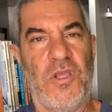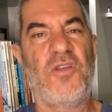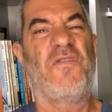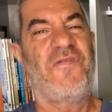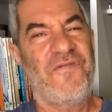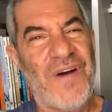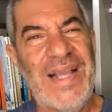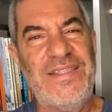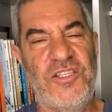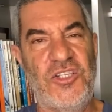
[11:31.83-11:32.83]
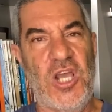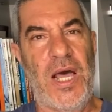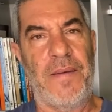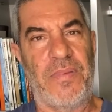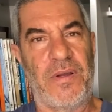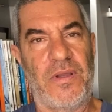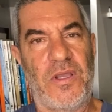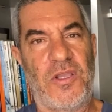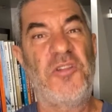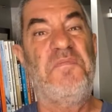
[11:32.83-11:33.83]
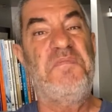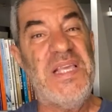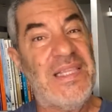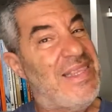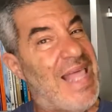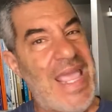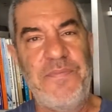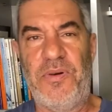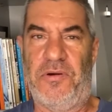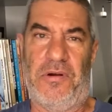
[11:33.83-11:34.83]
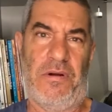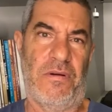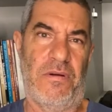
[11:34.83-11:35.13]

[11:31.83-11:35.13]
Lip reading: You'll find a job. You'll be a laborer.